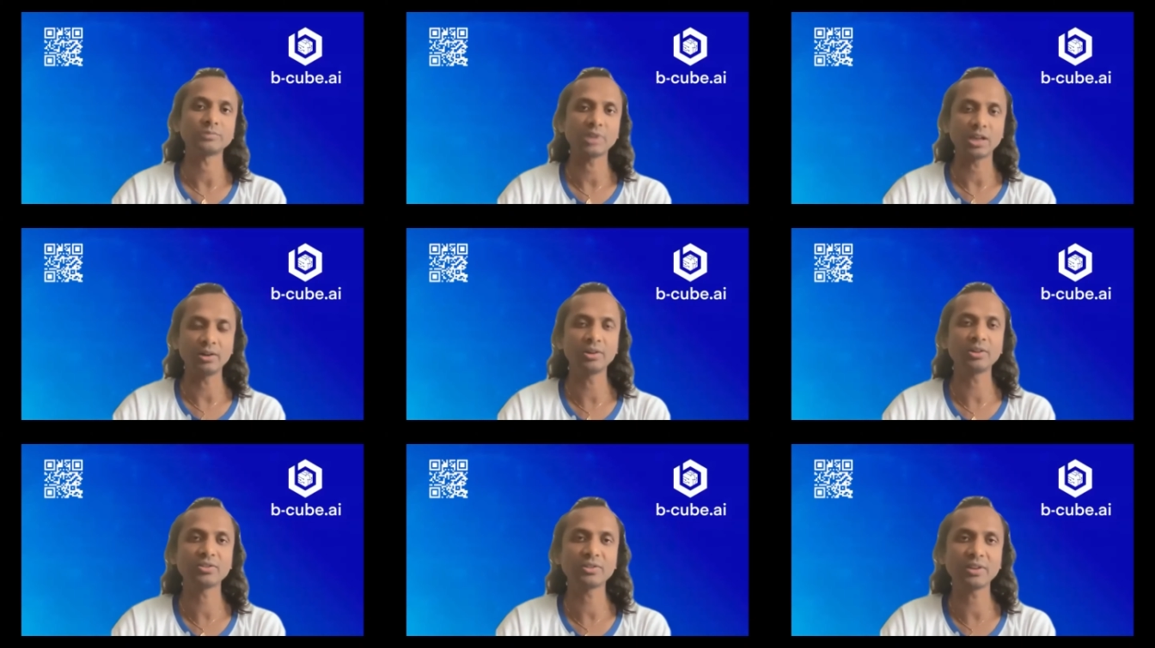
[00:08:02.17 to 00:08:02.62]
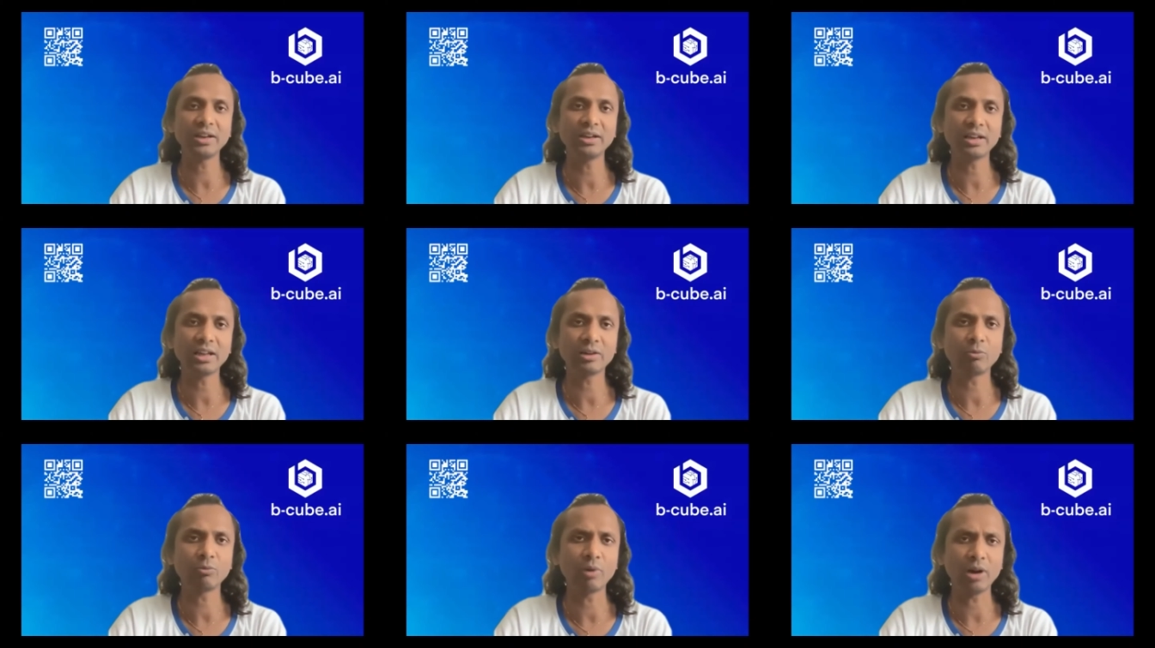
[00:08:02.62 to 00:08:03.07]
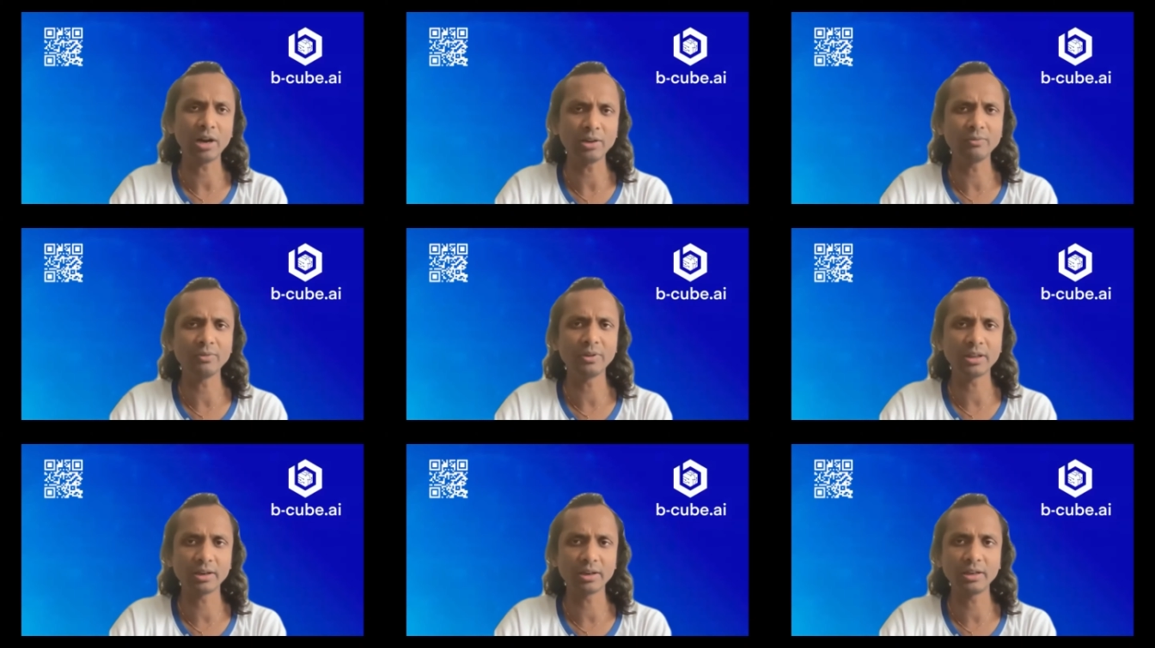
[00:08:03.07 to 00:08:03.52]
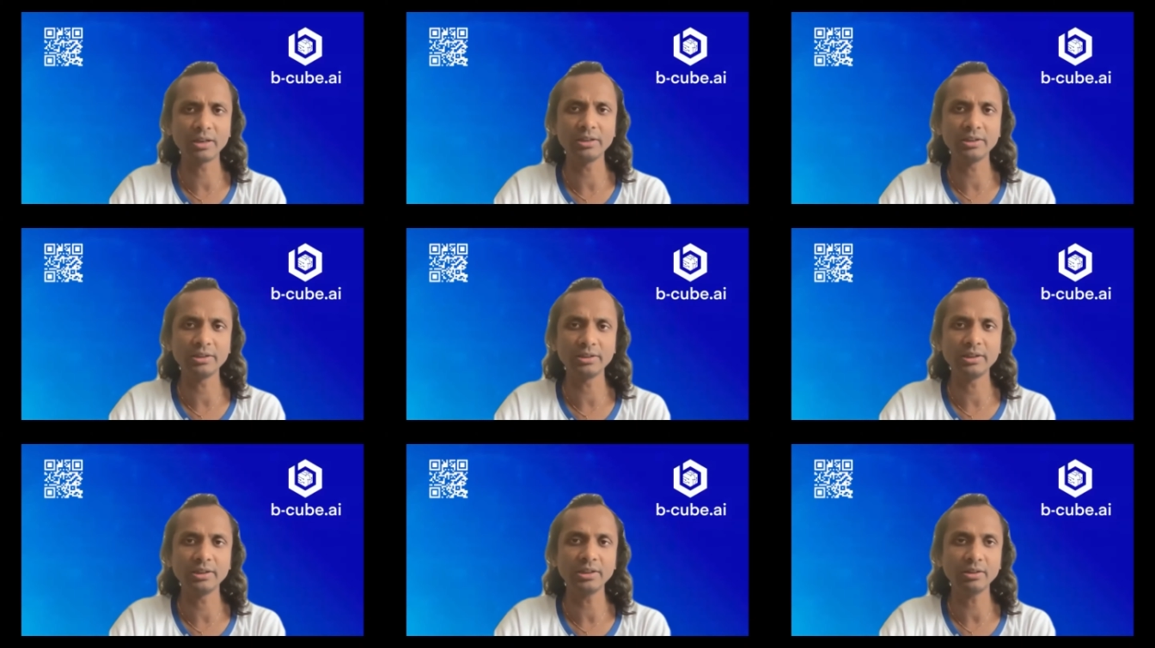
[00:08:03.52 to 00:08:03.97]
understand like why we really
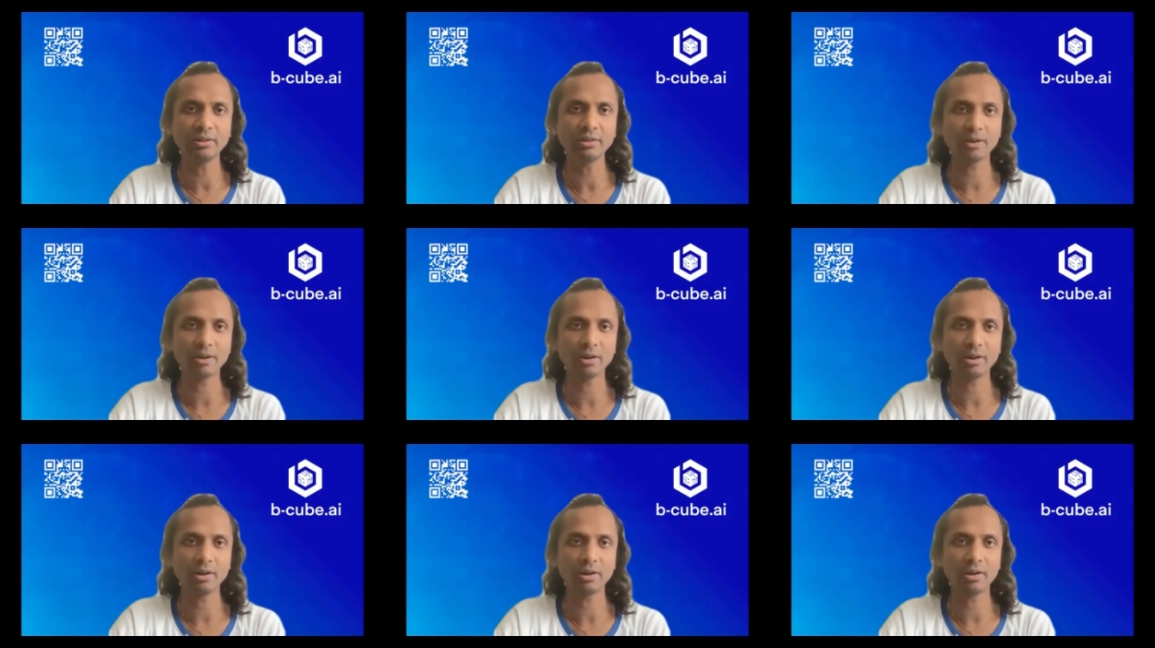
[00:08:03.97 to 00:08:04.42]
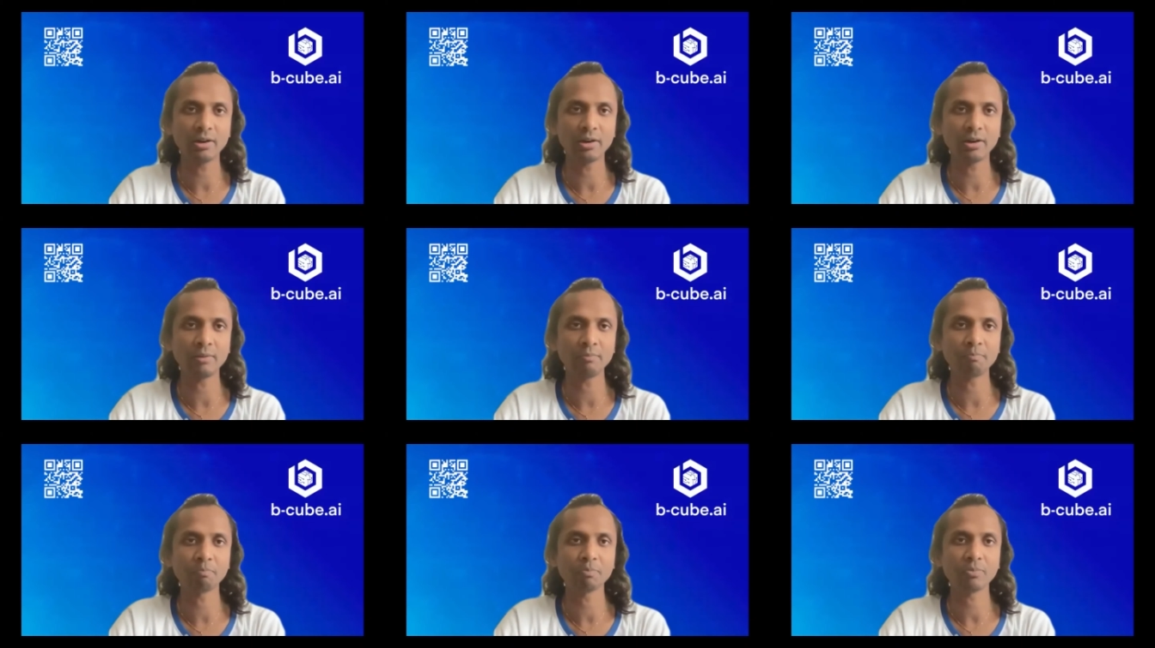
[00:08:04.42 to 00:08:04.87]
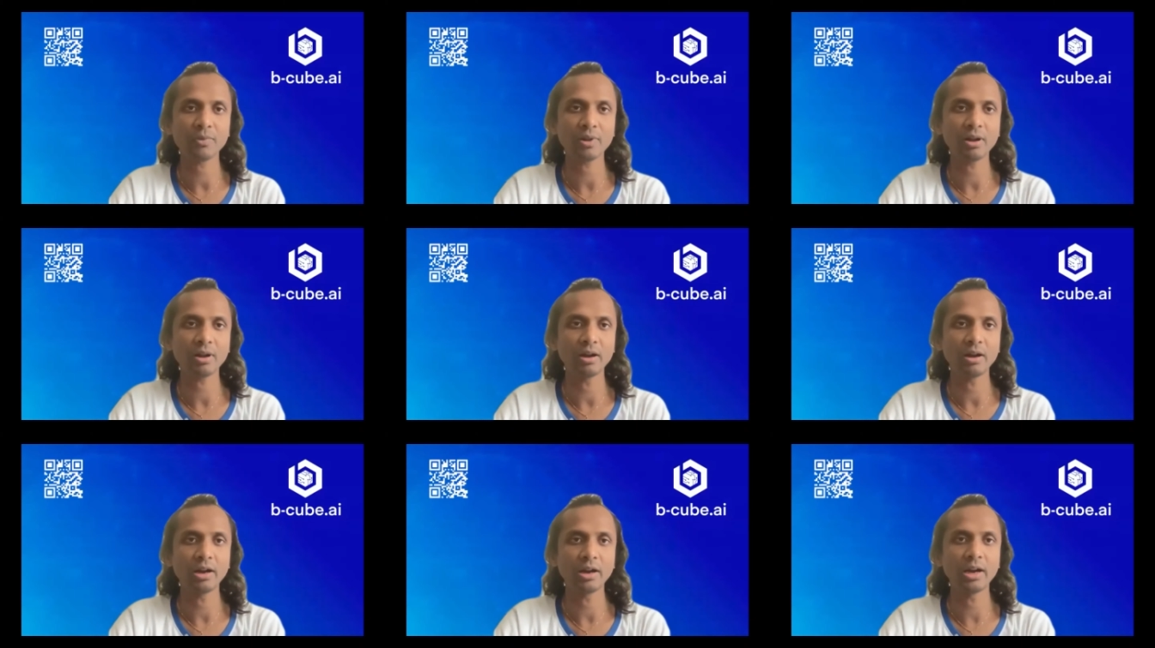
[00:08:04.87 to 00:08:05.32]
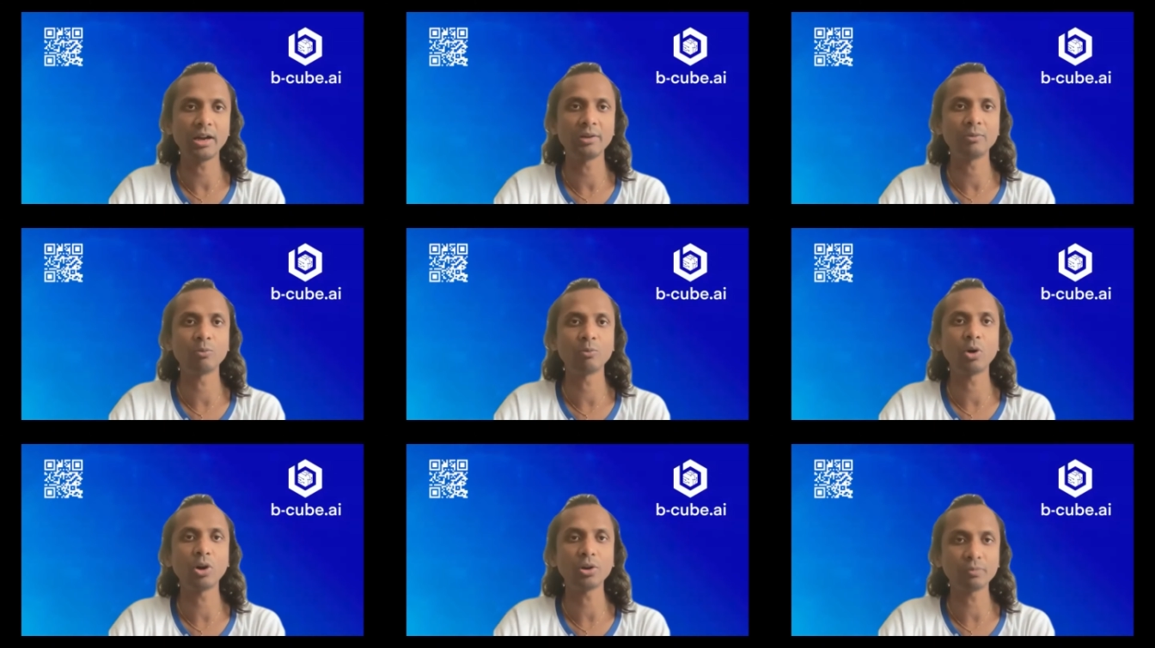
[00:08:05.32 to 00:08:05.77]
need
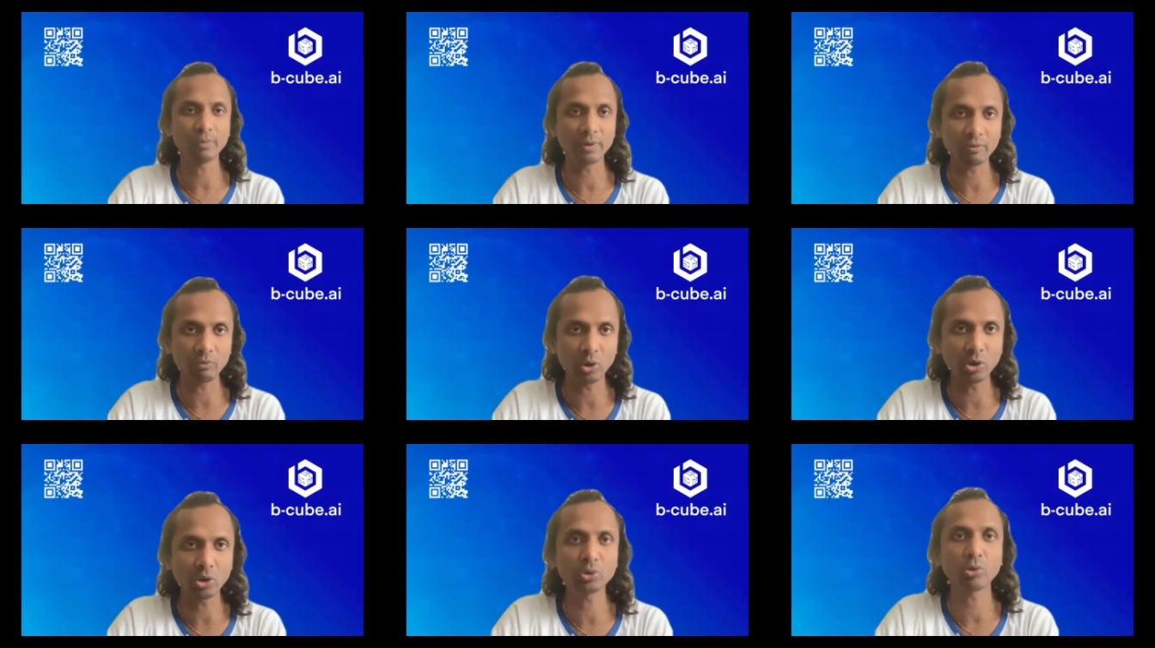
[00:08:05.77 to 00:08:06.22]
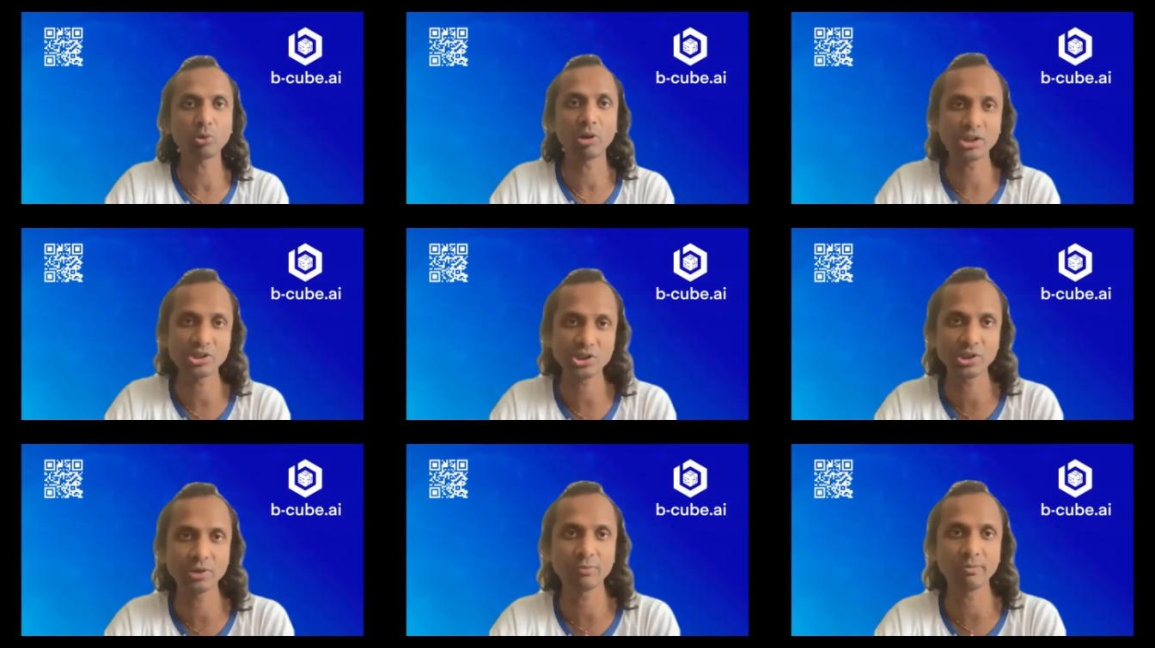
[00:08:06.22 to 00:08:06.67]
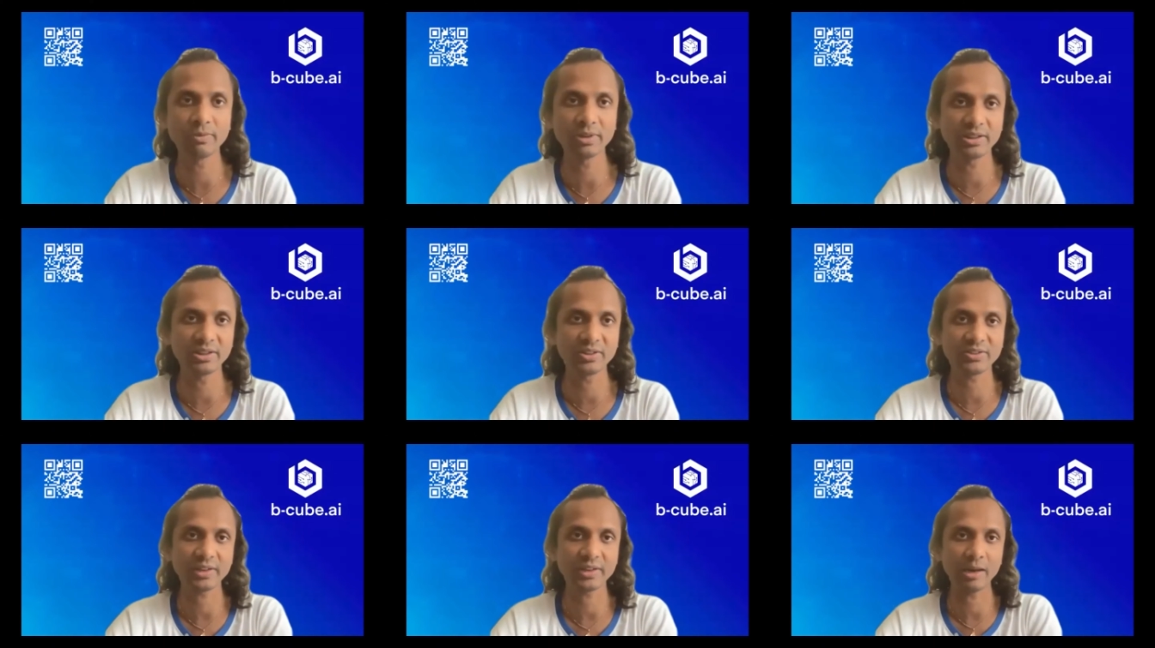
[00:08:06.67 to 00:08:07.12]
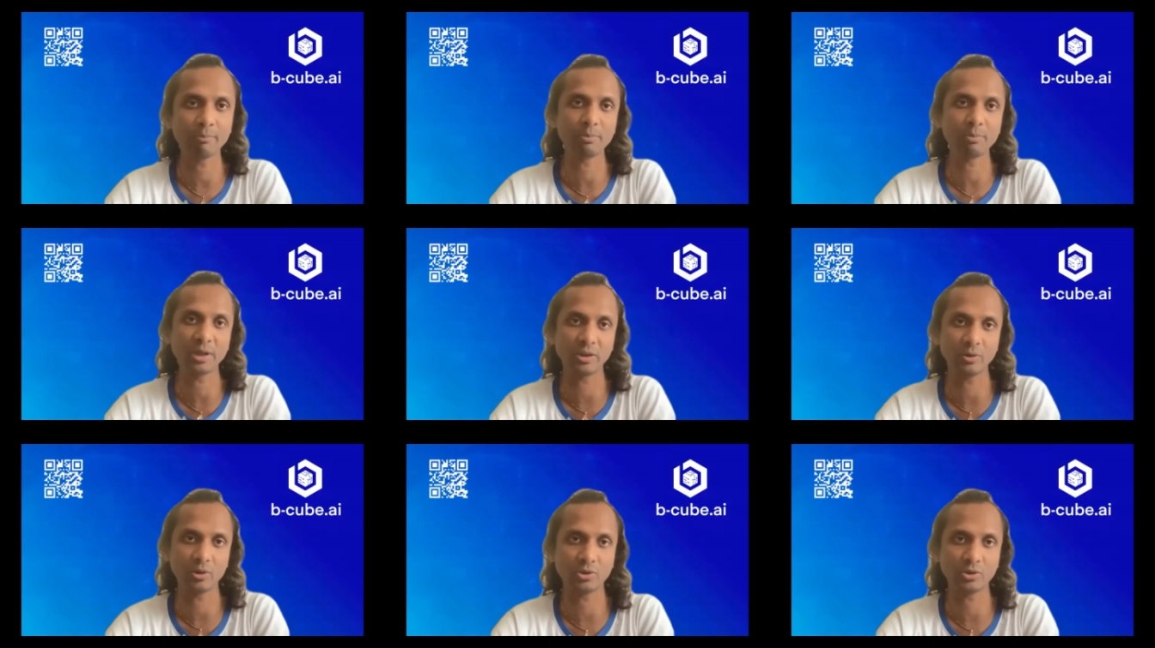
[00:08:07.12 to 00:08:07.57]
and what we want to achieve with this
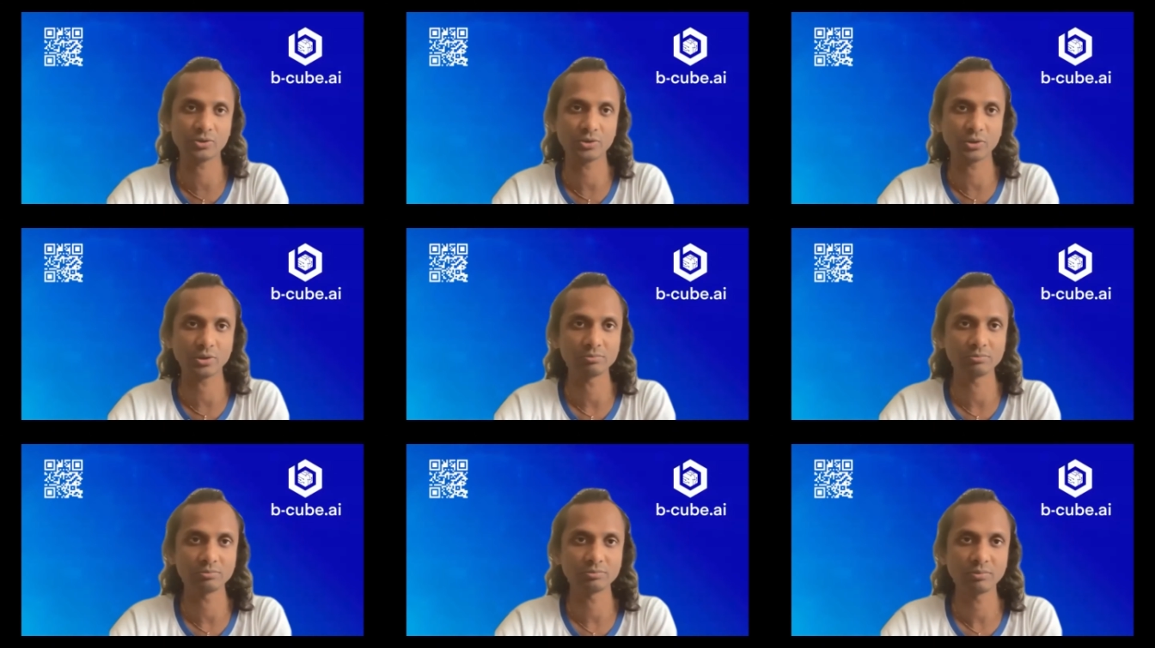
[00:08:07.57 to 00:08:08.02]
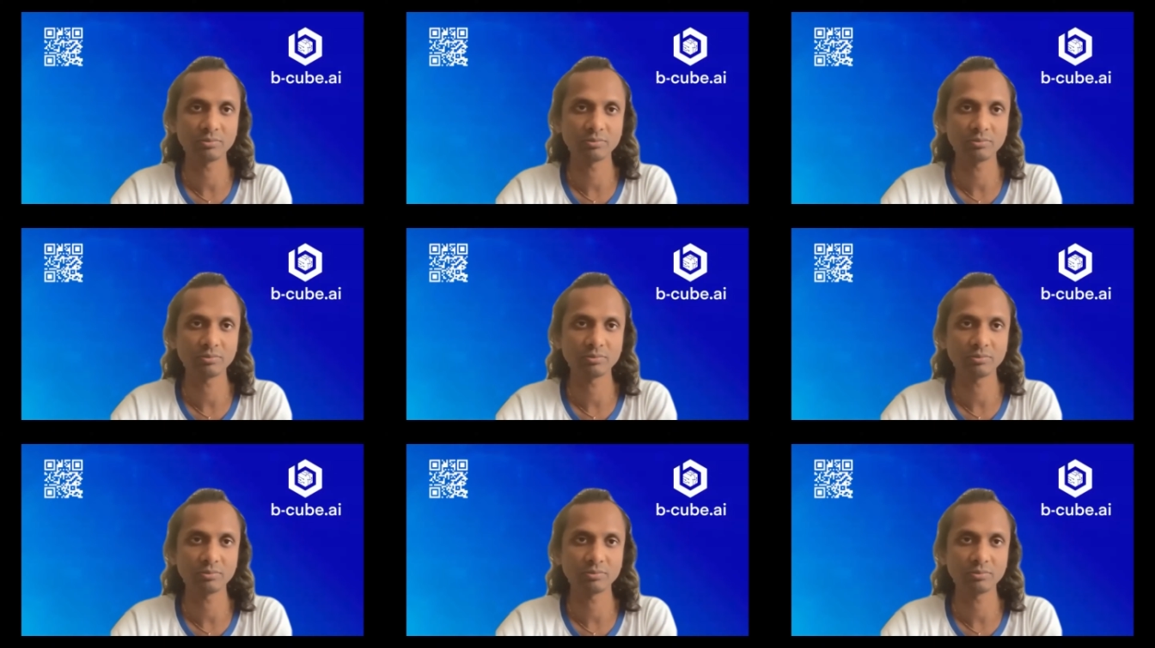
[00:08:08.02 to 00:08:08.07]
campaign also.